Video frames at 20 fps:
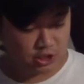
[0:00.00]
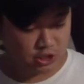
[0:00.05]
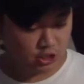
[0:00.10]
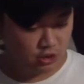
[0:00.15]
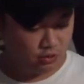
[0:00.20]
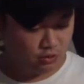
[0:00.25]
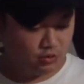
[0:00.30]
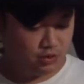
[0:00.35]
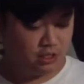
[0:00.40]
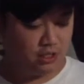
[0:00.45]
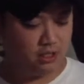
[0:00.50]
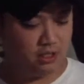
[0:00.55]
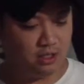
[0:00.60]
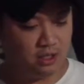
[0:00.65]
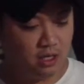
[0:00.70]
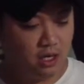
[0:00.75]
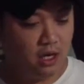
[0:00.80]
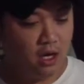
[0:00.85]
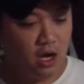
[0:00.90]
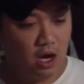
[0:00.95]
show the
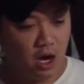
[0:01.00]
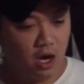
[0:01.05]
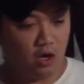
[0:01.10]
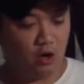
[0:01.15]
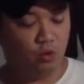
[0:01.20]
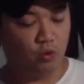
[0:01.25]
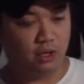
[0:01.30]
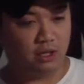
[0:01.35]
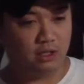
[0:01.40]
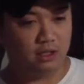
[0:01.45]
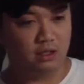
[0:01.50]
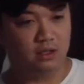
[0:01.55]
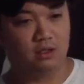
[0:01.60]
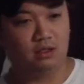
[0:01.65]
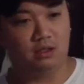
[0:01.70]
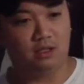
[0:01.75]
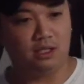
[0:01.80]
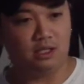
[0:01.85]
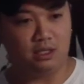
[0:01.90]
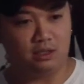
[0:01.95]
a quick
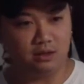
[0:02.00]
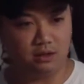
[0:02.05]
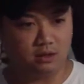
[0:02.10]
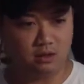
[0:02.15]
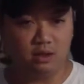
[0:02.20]
little uh,